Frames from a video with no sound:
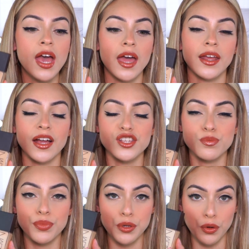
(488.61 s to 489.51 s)
and it has
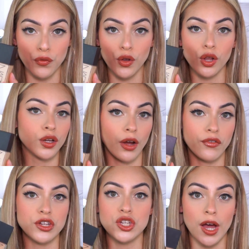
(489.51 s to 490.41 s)
beautiful
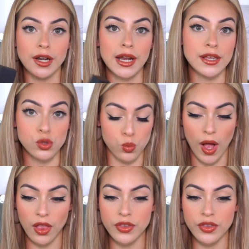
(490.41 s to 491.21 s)
coverage on it as well.